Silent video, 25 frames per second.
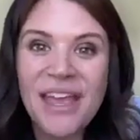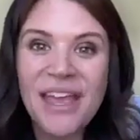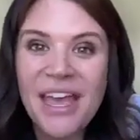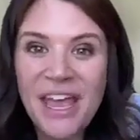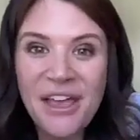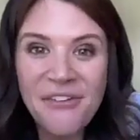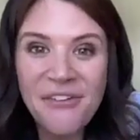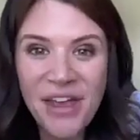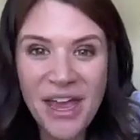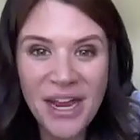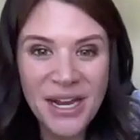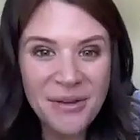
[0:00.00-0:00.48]

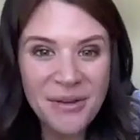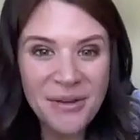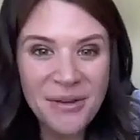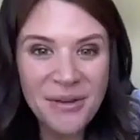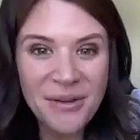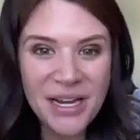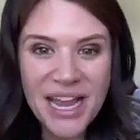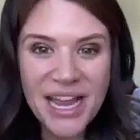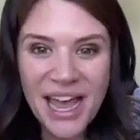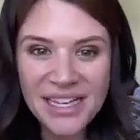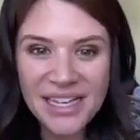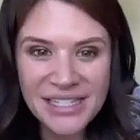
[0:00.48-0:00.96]
If
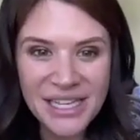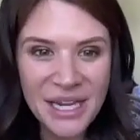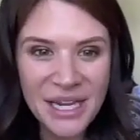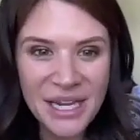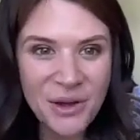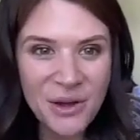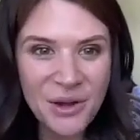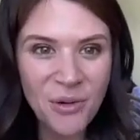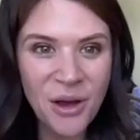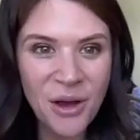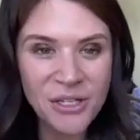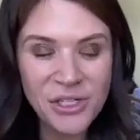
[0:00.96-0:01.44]
anybody has any
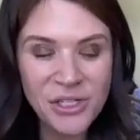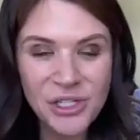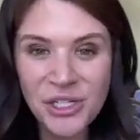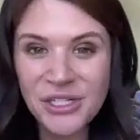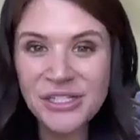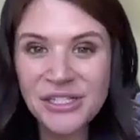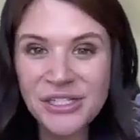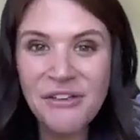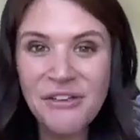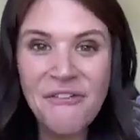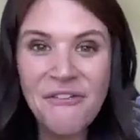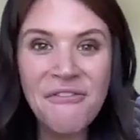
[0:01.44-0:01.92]

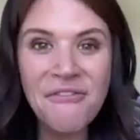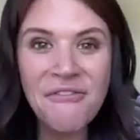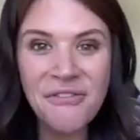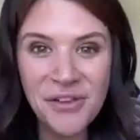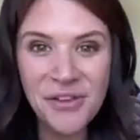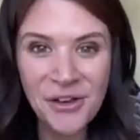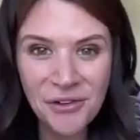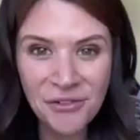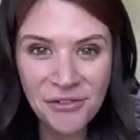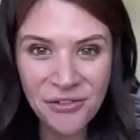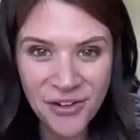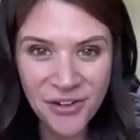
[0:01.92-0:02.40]
questions,
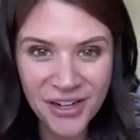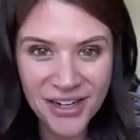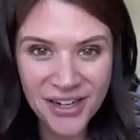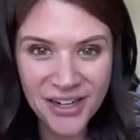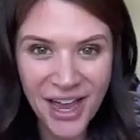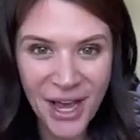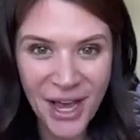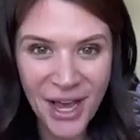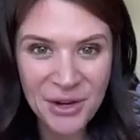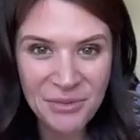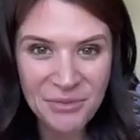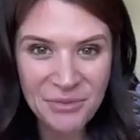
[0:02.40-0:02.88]
feel free to
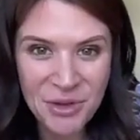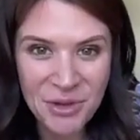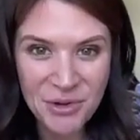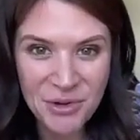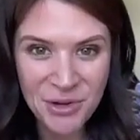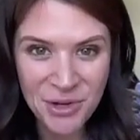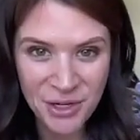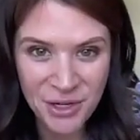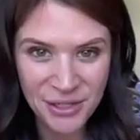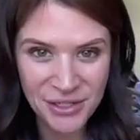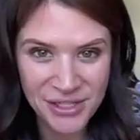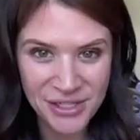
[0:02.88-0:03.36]

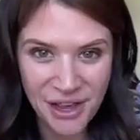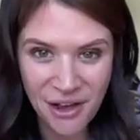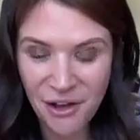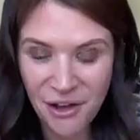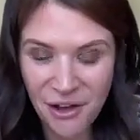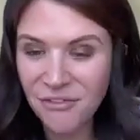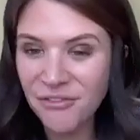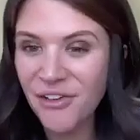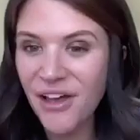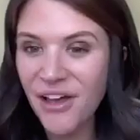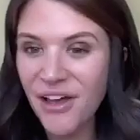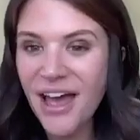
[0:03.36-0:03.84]
unmute
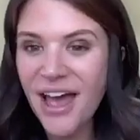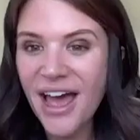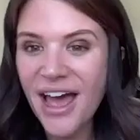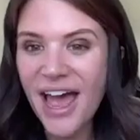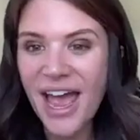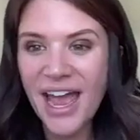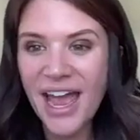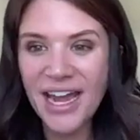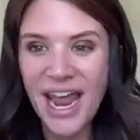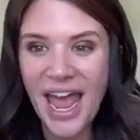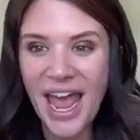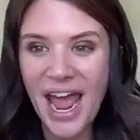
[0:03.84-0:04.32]
yourself
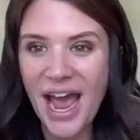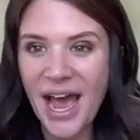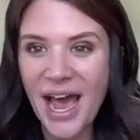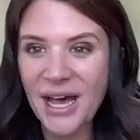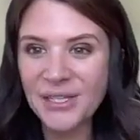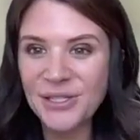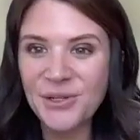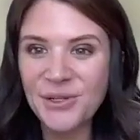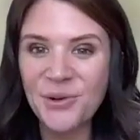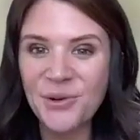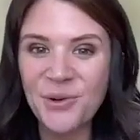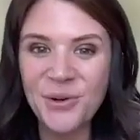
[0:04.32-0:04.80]
and
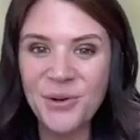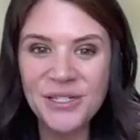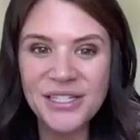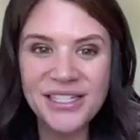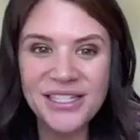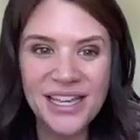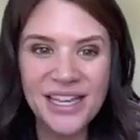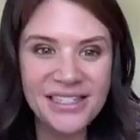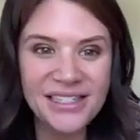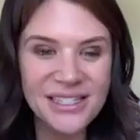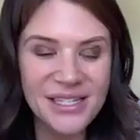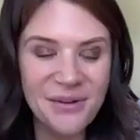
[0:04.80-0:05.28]
ask or
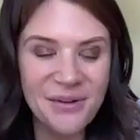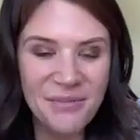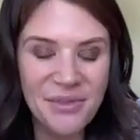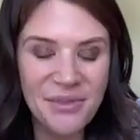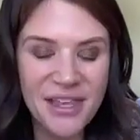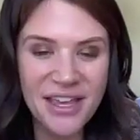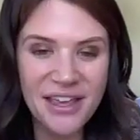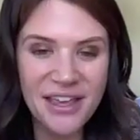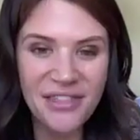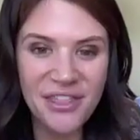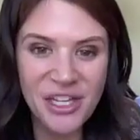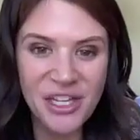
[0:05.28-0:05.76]
send
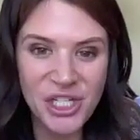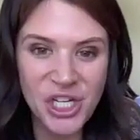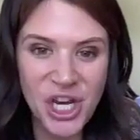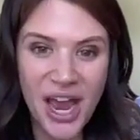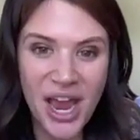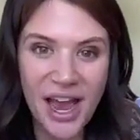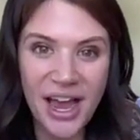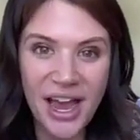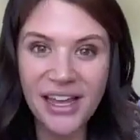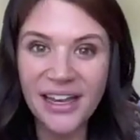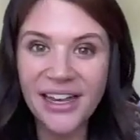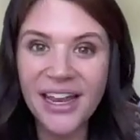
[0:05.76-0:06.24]
something in the
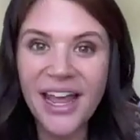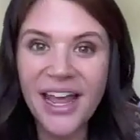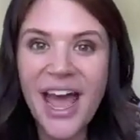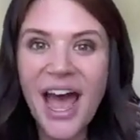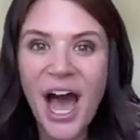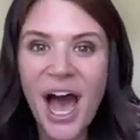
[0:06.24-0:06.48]
chat.